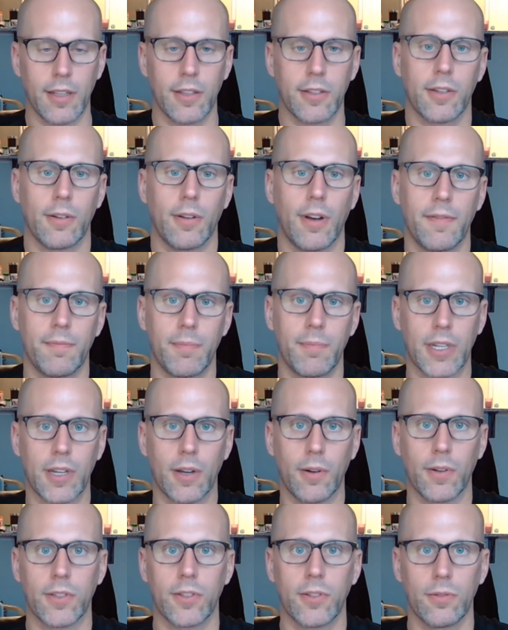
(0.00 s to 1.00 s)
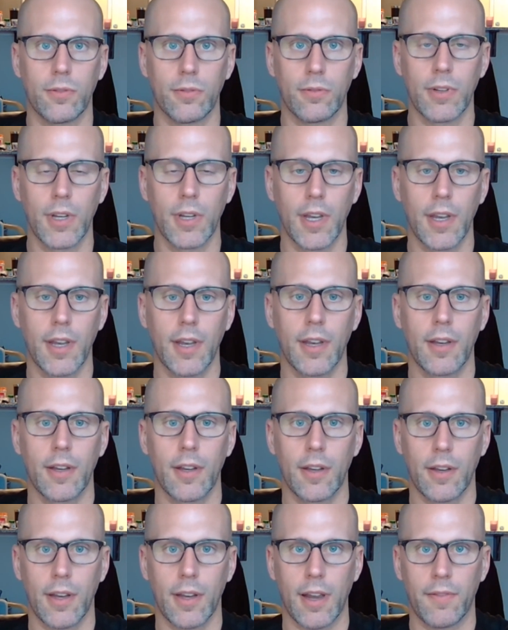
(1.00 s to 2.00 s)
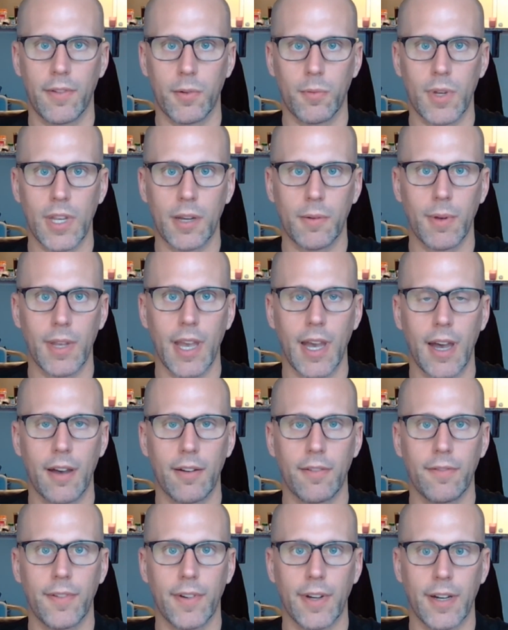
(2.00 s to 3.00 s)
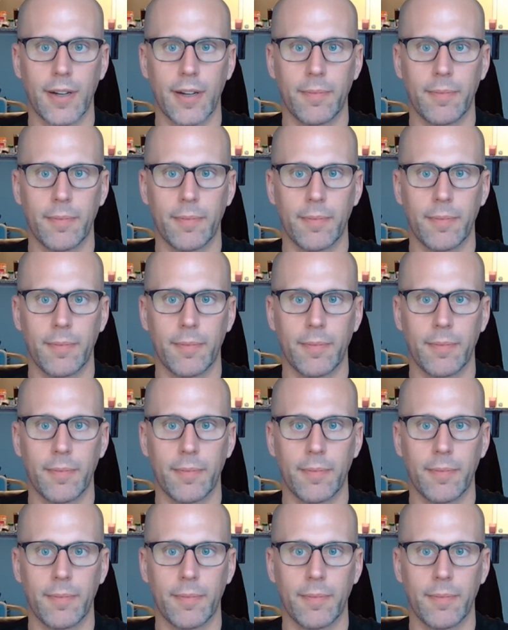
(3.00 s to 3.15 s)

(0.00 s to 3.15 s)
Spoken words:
And so I've been going to every week we have